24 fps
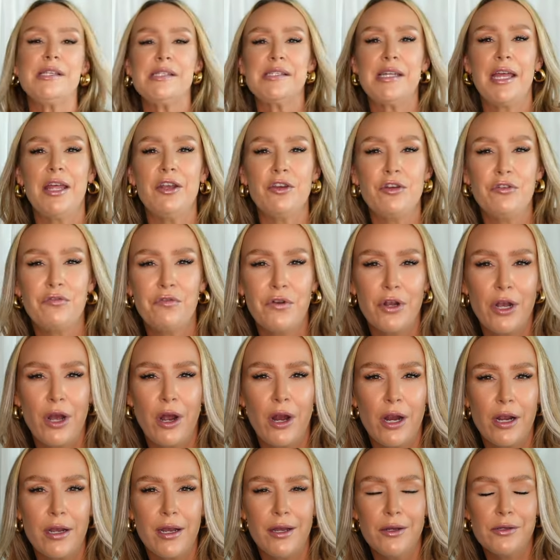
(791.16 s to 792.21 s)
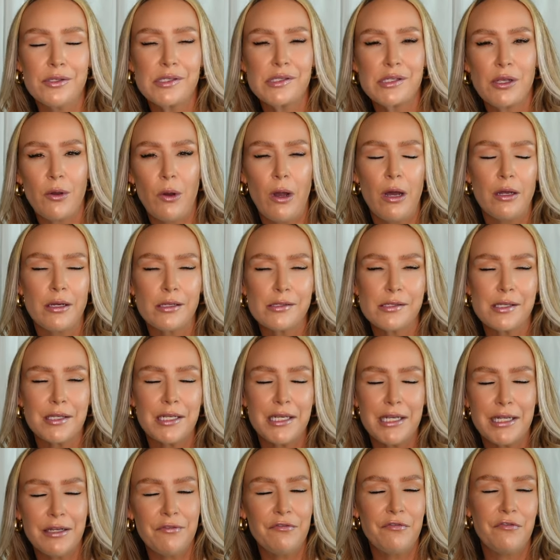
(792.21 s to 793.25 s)
standard for cargo. So
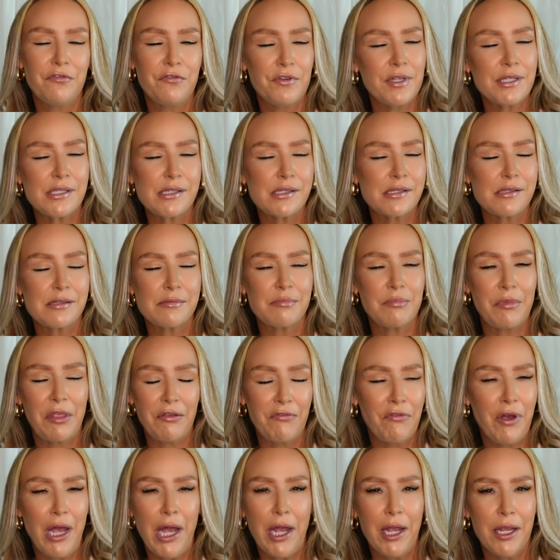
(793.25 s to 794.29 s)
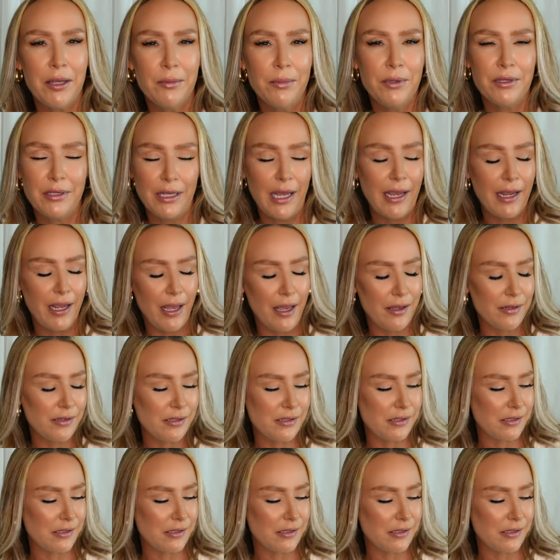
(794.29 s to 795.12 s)
honestly, it fits the vibe, I guess.